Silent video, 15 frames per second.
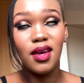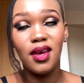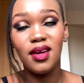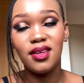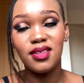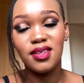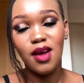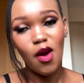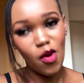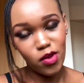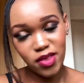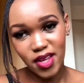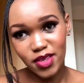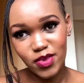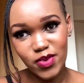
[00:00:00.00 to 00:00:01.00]
and all
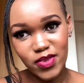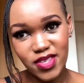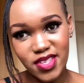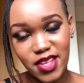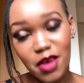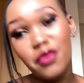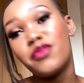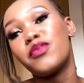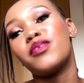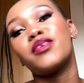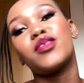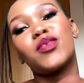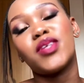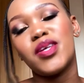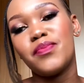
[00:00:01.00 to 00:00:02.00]
that good stuff
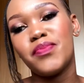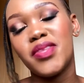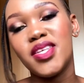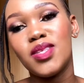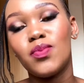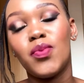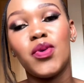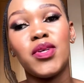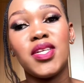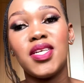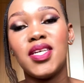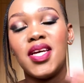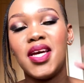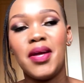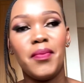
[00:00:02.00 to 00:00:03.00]
to keep this body
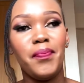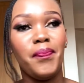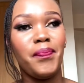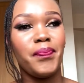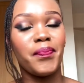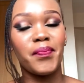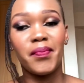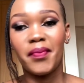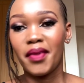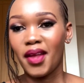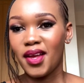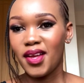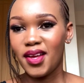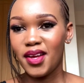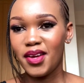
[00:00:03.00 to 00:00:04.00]

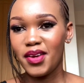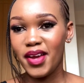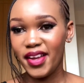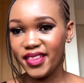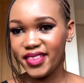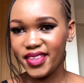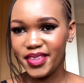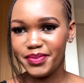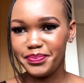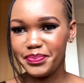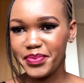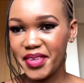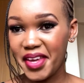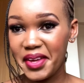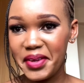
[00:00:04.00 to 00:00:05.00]
healthy.
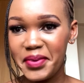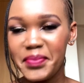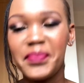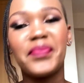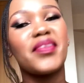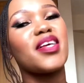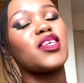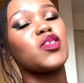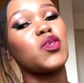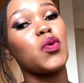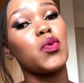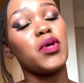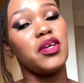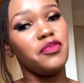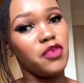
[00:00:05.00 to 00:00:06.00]
Okay,
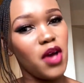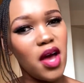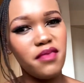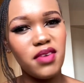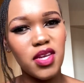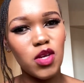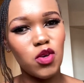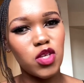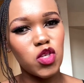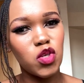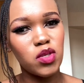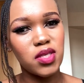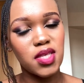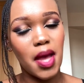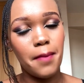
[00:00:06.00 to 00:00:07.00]
so if you have any
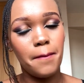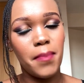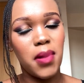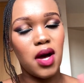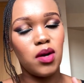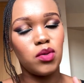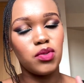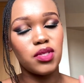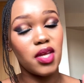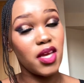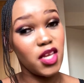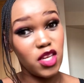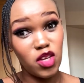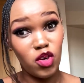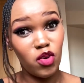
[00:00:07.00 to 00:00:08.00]
questions about
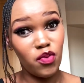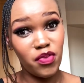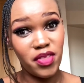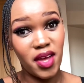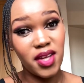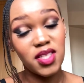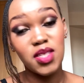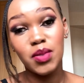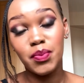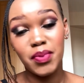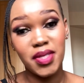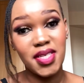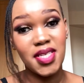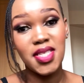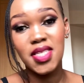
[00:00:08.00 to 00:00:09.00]
any of that,
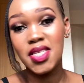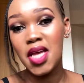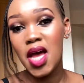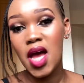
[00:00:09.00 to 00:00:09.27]
please